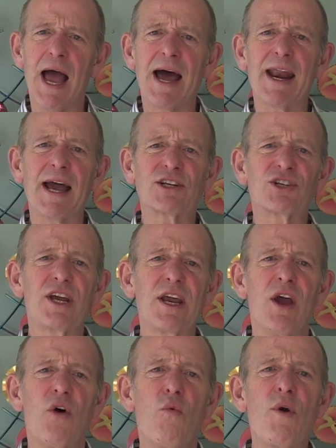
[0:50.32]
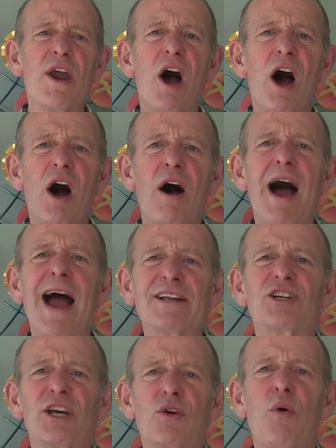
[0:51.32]
And actually, we are
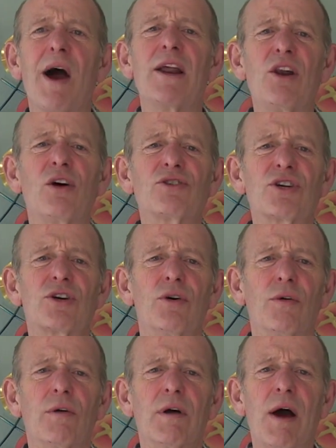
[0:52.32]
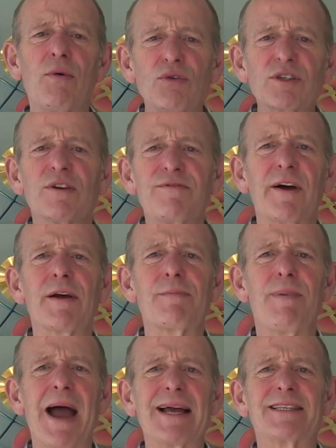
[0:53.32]
actually quite illogical. And we're also very
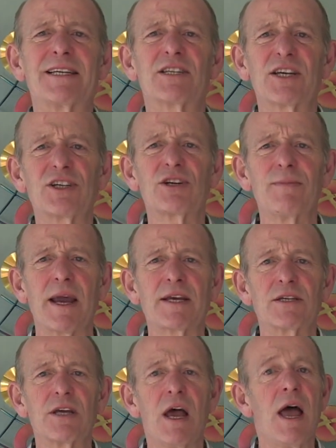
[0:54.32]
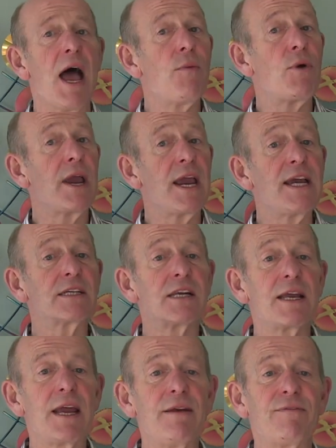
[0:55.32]
bad decision makers, and we're
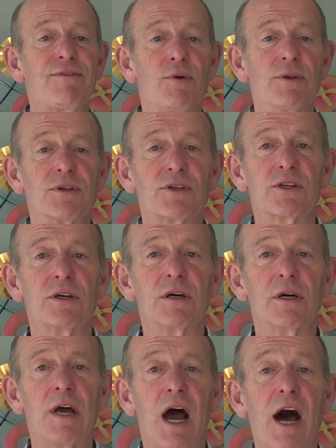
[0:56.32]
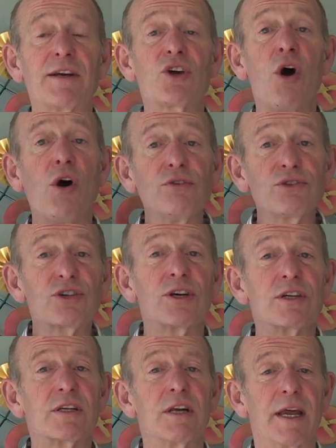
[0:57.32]
easily influenced
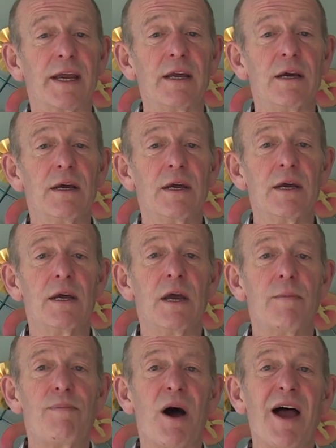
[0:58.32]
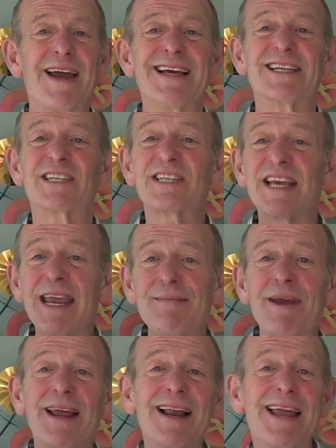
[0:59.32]
unconsciously by
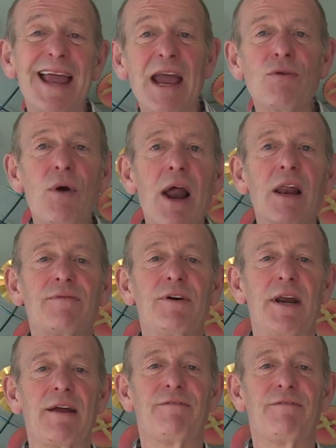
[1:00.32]
seemingly irrelevant